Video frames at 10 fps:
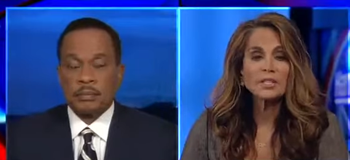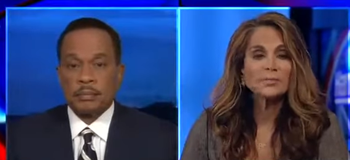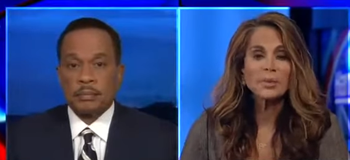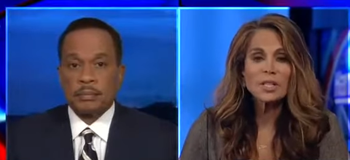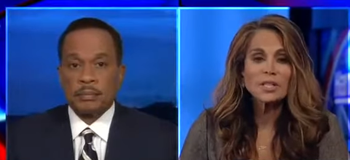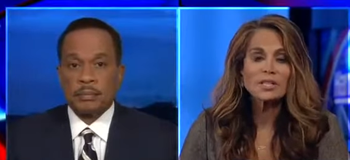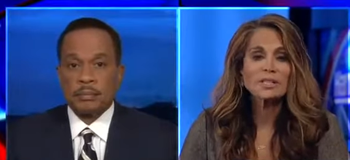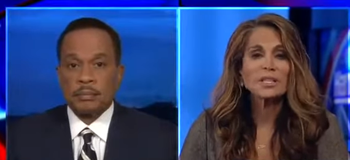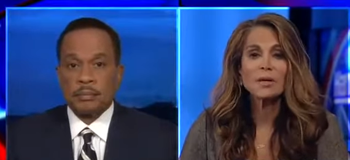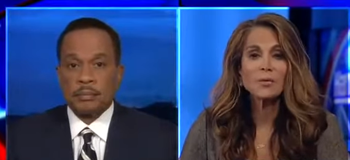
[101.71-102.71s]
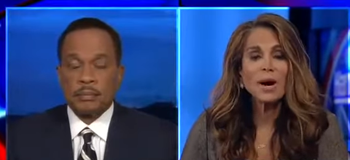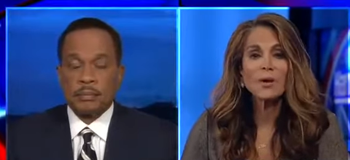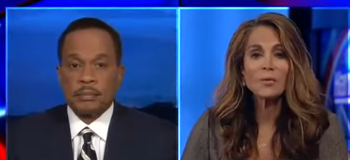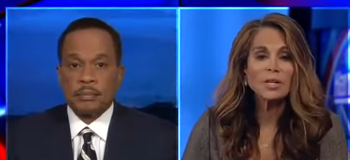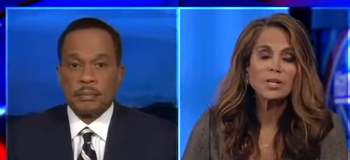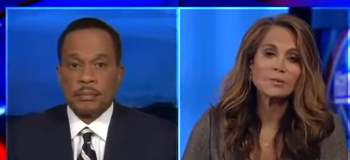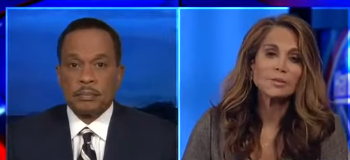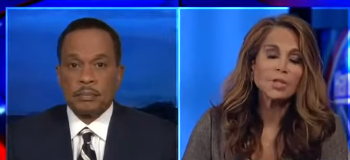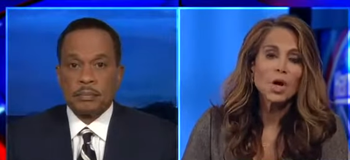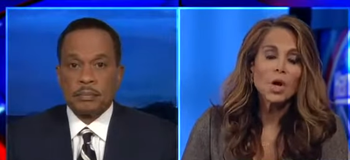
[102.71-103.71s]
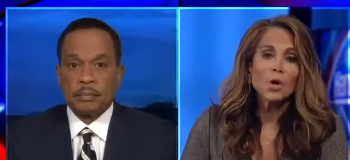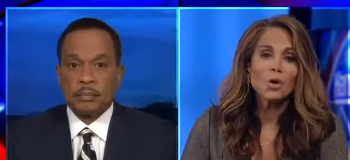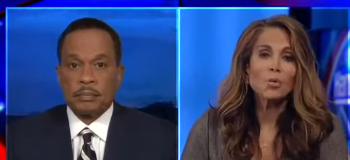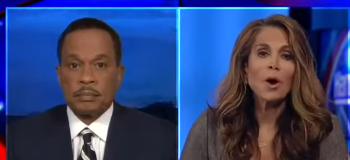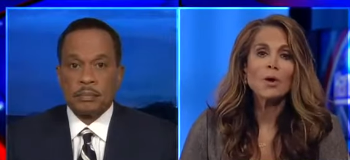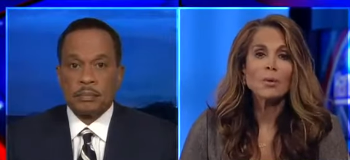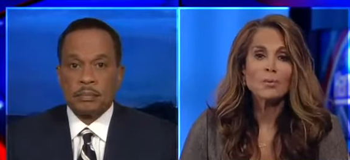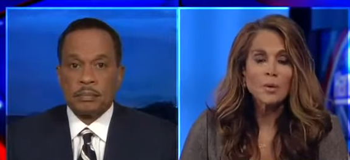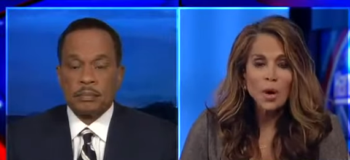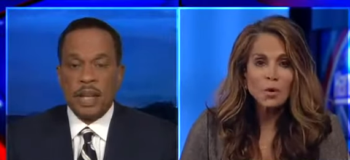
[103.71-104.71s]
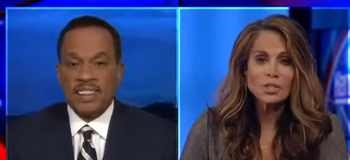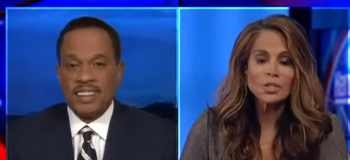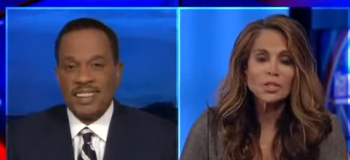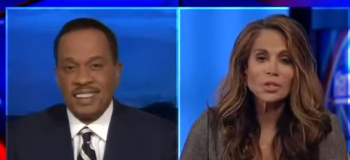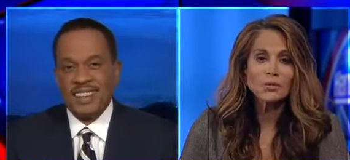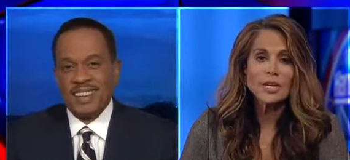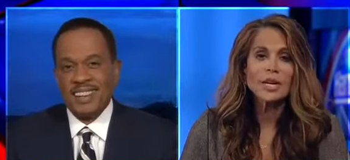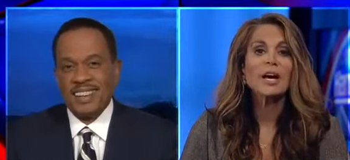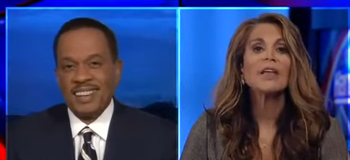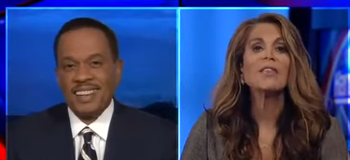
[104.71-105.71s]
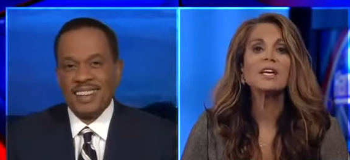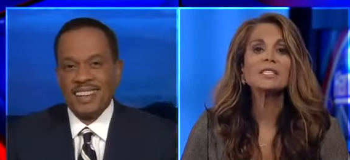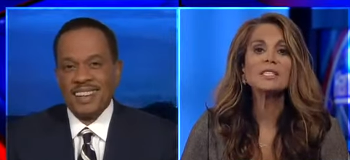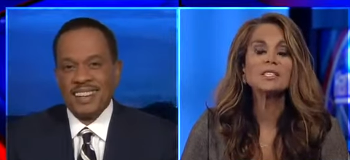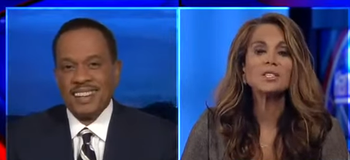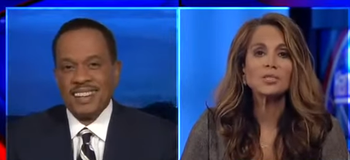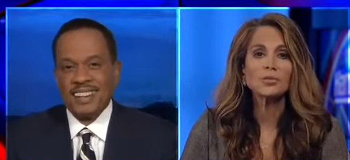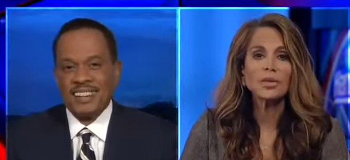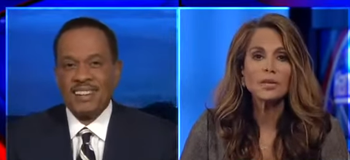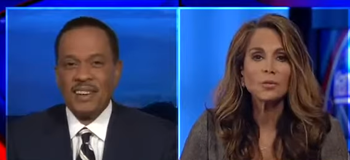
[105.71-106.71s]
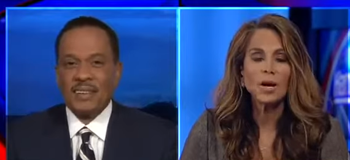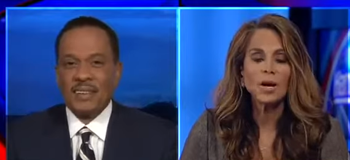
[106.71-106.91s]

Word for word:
Speaker 1: bullies like Juan Williams who want to impose the Sharia. This is the Sharia, Juan.